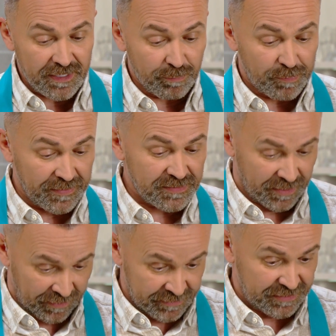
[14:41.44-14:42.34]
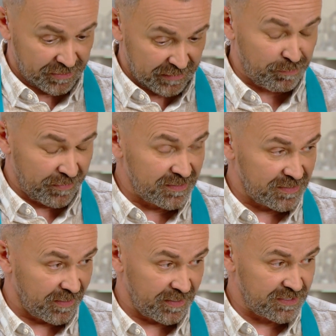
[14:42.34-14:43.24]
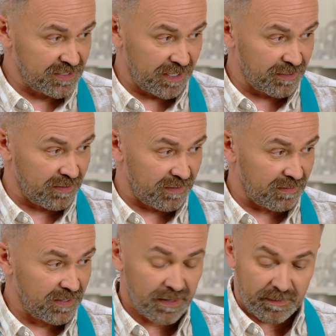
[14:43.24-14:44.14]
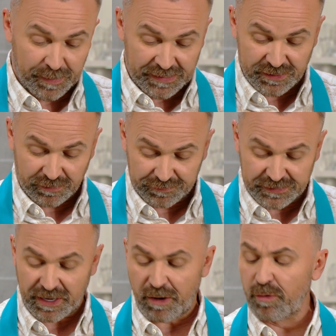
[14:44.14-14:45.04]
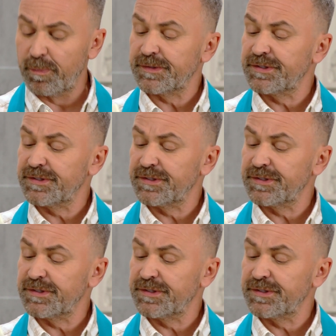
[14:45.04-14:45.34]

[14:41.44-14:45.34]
your brinza is just brinza. It's not a piece of soap or